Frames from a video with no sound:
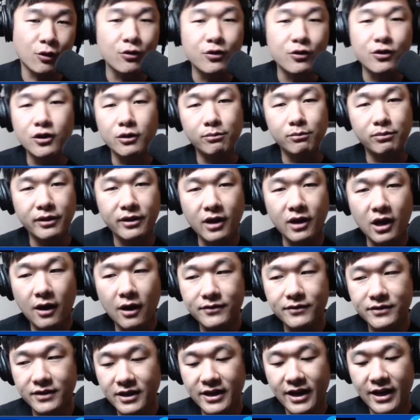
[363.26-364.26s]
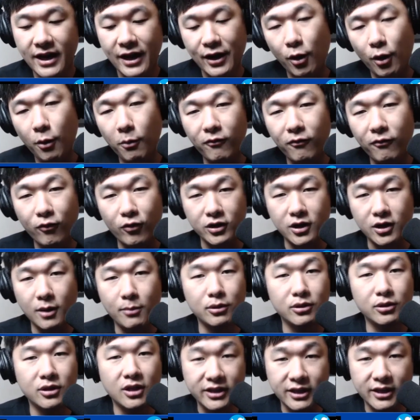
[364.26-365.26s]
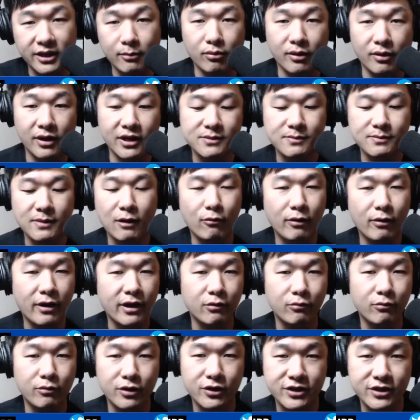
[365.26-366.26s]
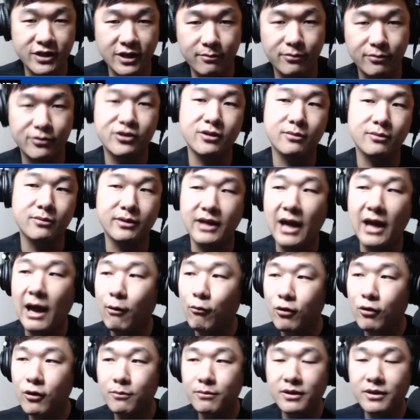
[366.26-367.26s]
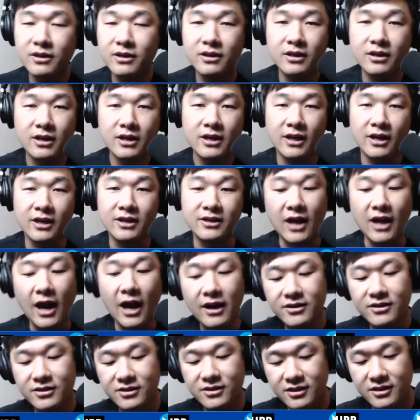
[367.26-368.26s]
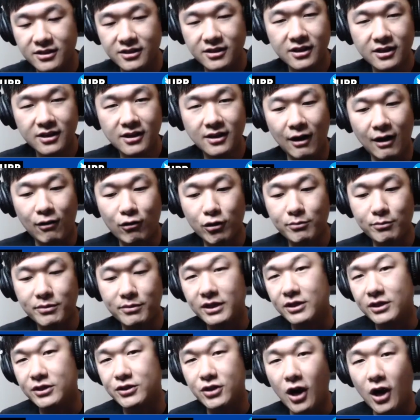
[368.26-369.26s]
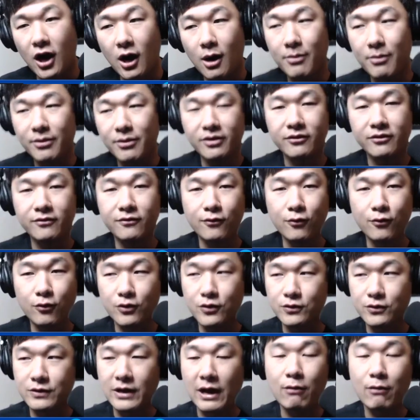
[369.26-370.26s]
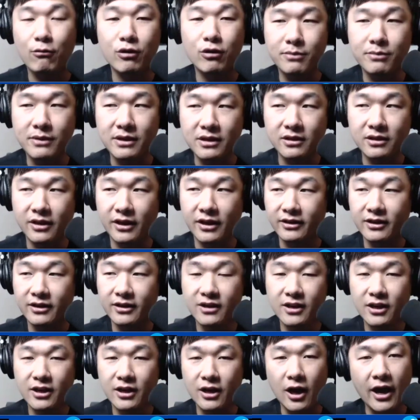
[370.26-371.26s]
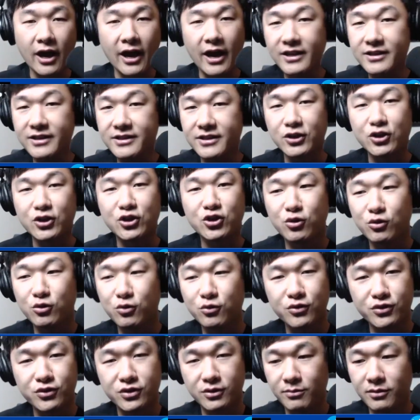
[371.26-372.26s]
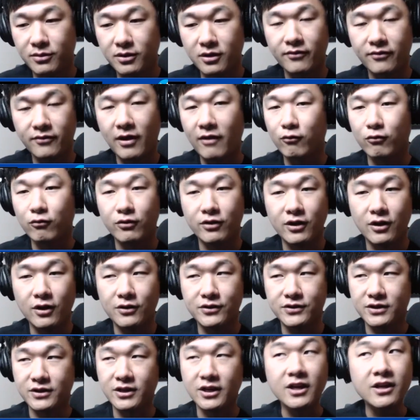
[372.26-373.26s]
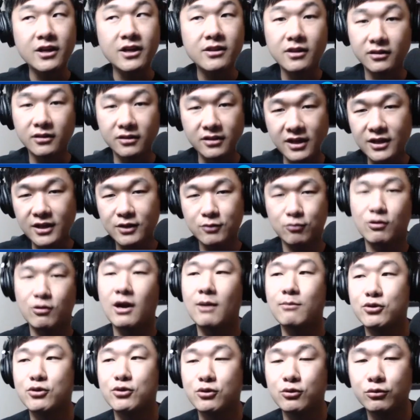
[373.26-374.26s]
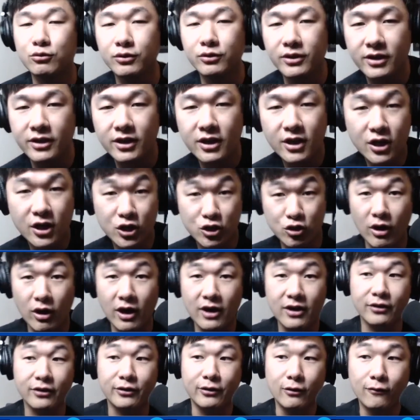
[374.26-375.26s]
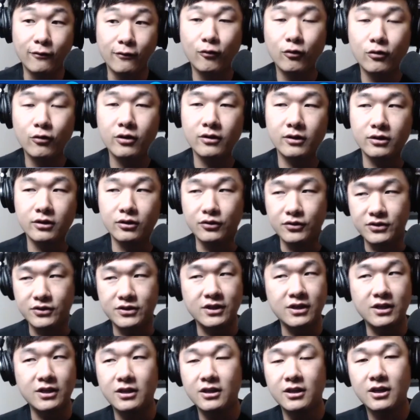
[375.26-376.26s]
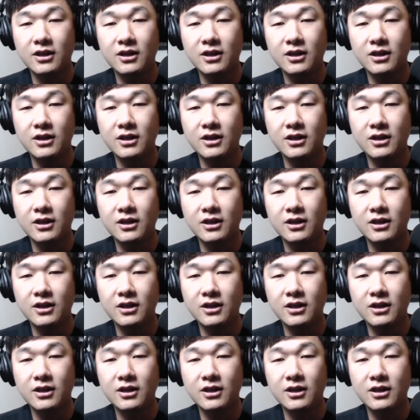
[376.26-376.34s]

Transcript: into the playoffs and hope for a couple lucky breaks my way to win a championship. Like, I want to be in Dynasty. I want to be a dominant force. I want to be like heads and shoulders above everyone else. And in the leagues where I'm truly trying to go for it, you'll see